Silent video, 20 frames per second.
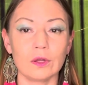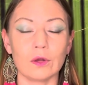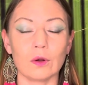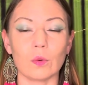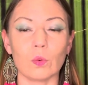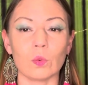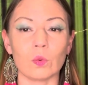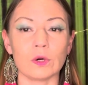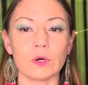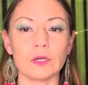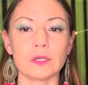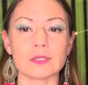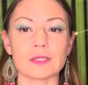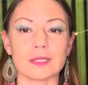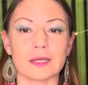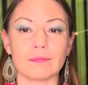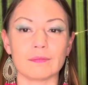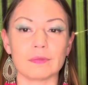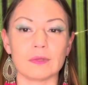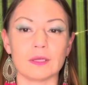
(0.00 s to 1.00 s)
What is
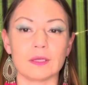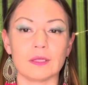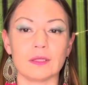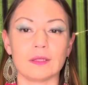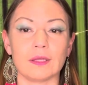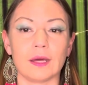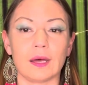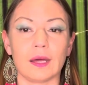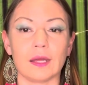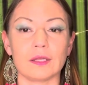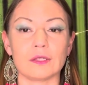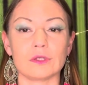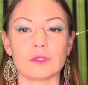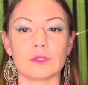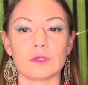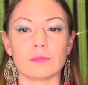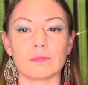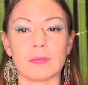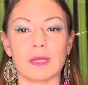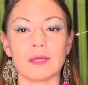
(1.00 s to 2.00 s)
something that
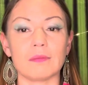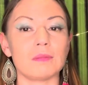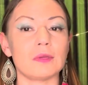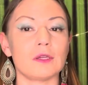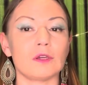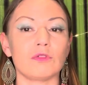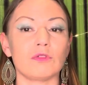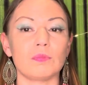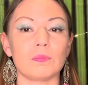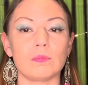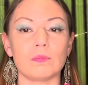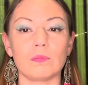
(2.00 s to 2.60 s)
maybe you